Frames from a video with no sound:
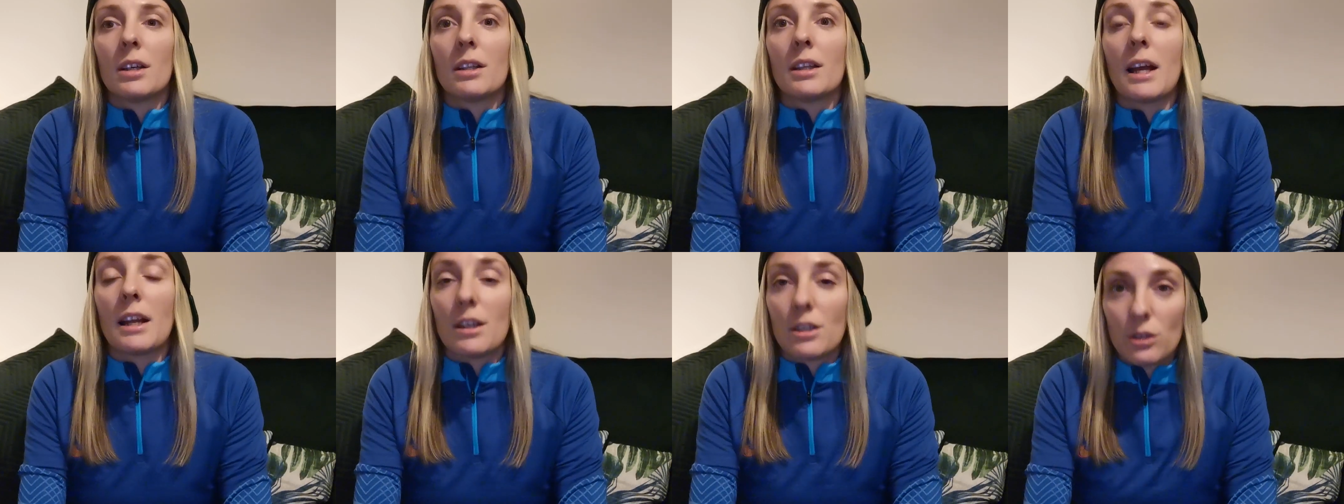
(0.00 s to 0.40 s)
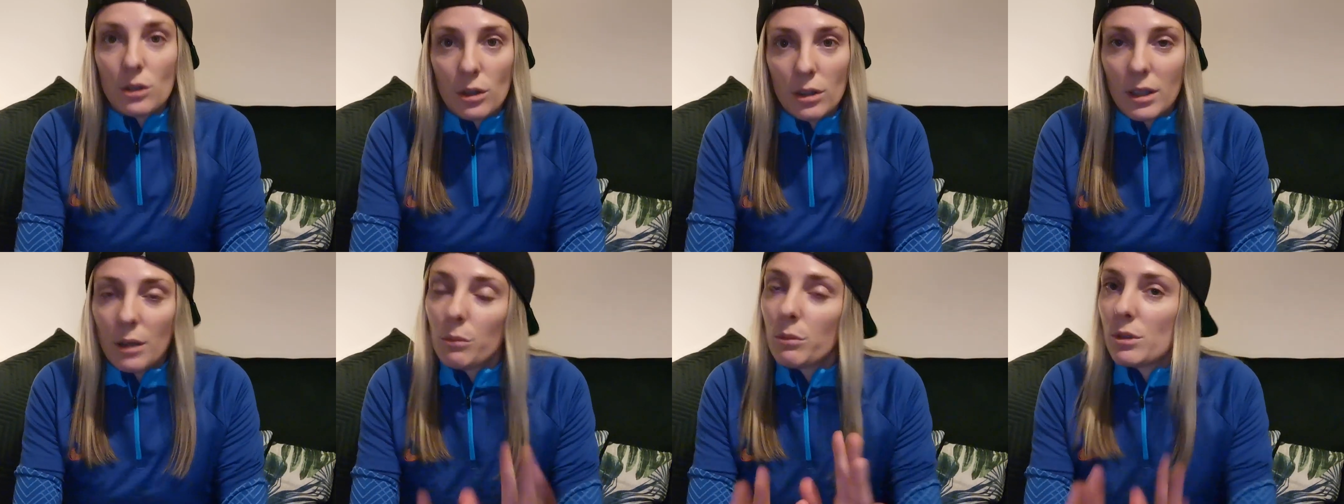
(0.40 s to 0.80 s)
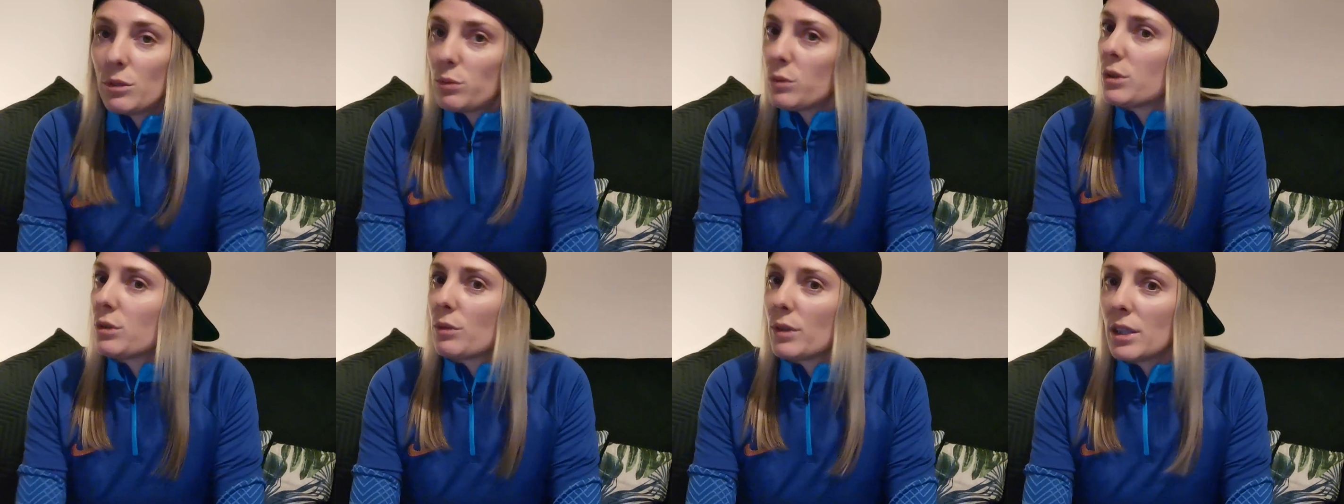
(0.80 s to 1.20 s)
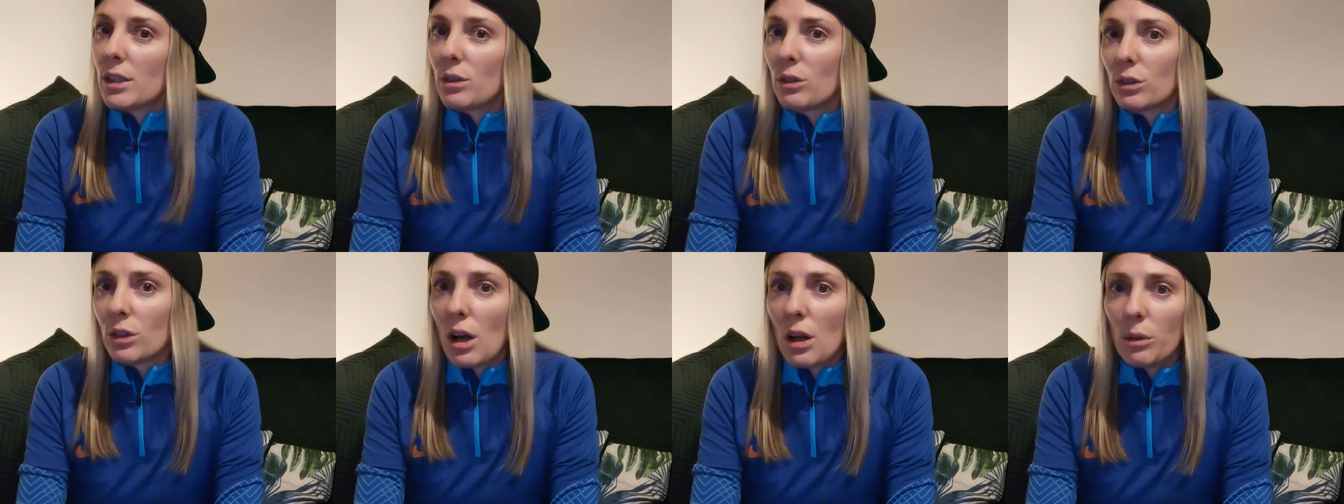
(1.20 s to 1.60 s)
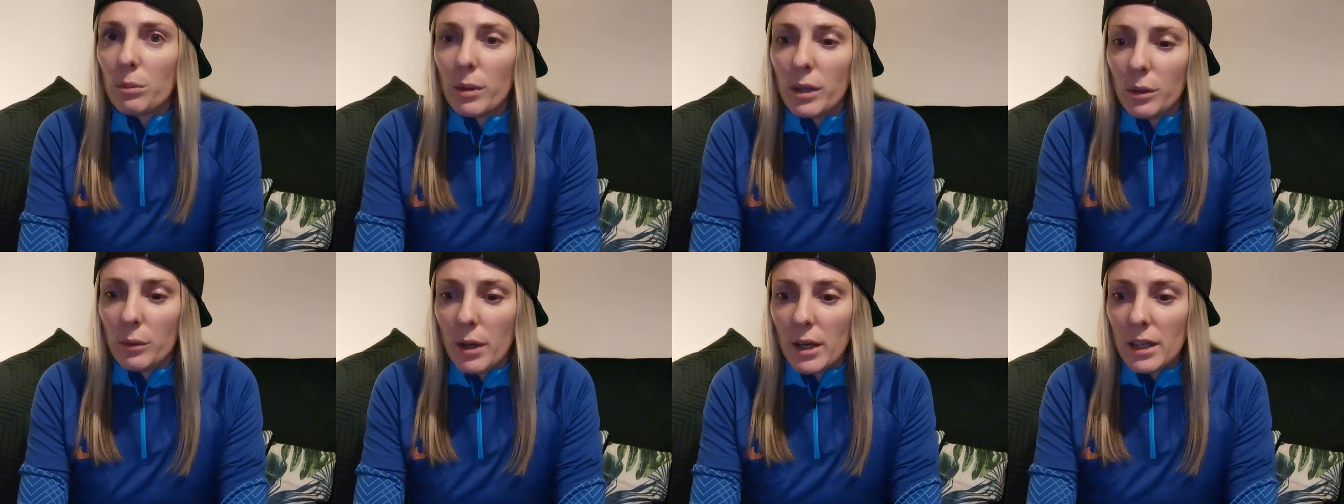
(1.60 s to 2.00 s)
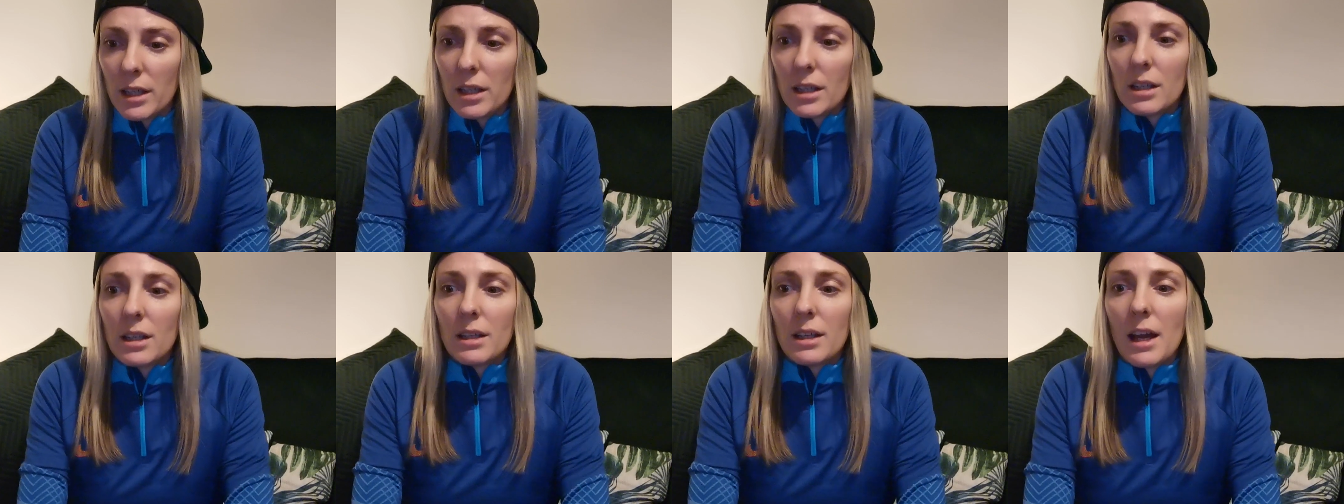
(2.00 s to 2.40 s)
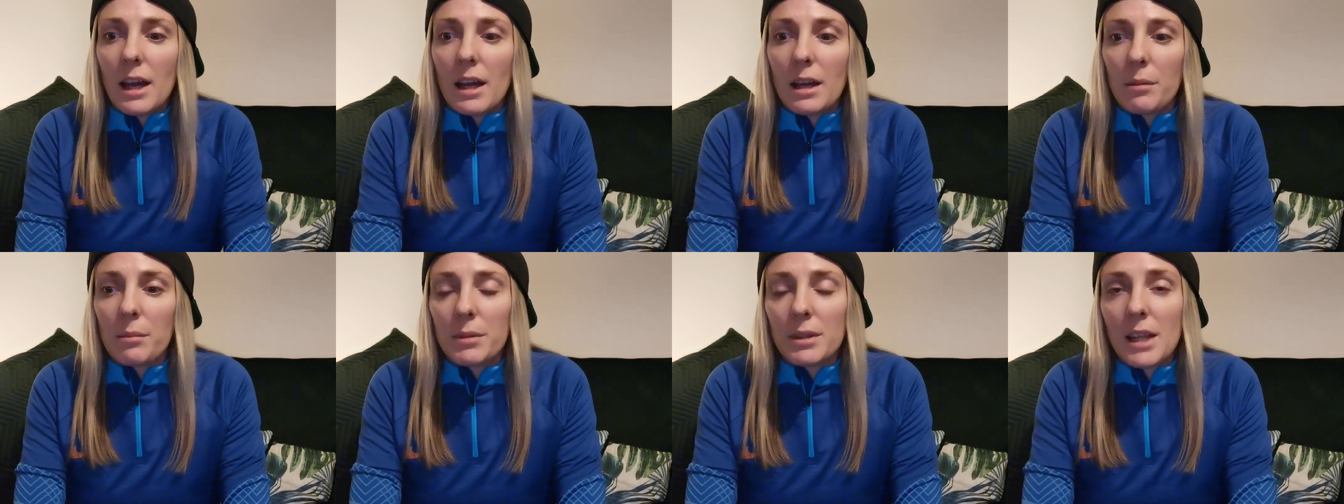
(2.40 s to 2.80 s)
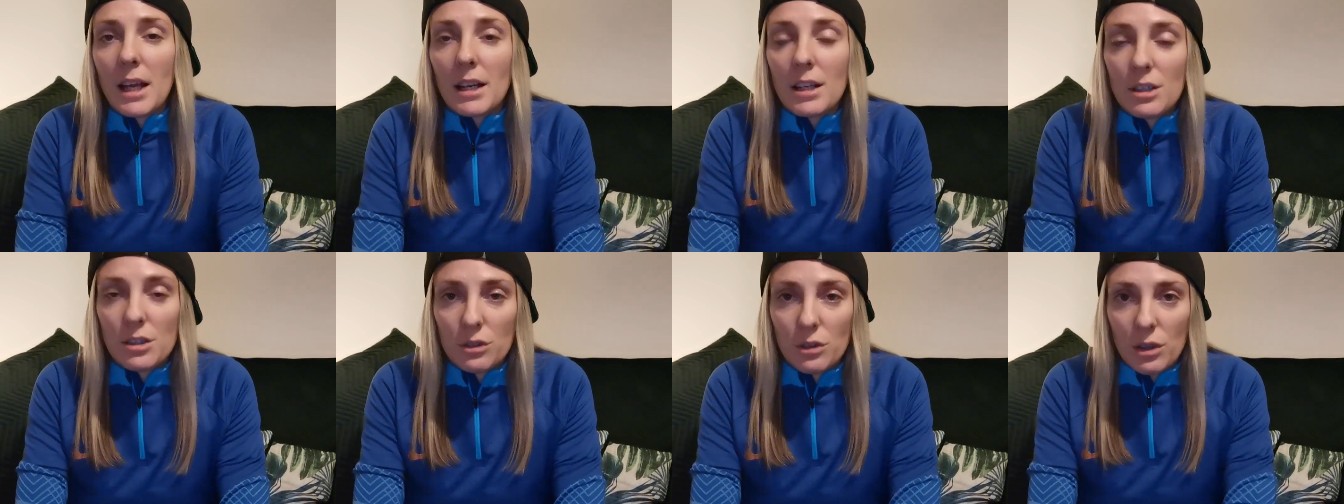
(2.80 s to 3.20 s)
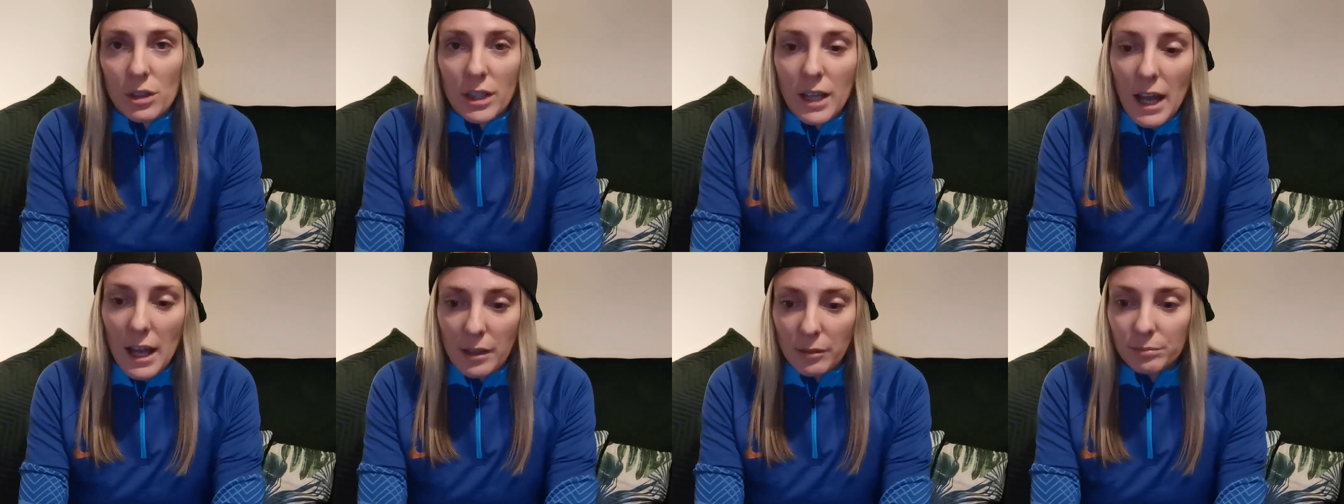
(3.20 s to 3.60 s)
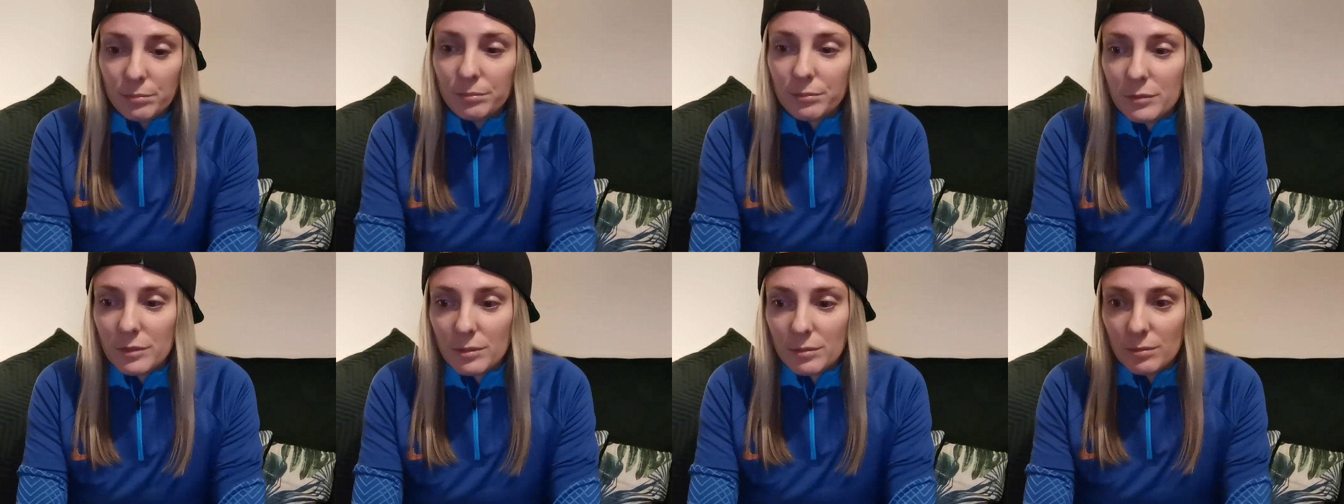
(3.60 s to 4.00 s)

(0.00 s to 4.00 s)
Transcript: Then he scored, which was a really good goal, by the way. Um, then he scored again.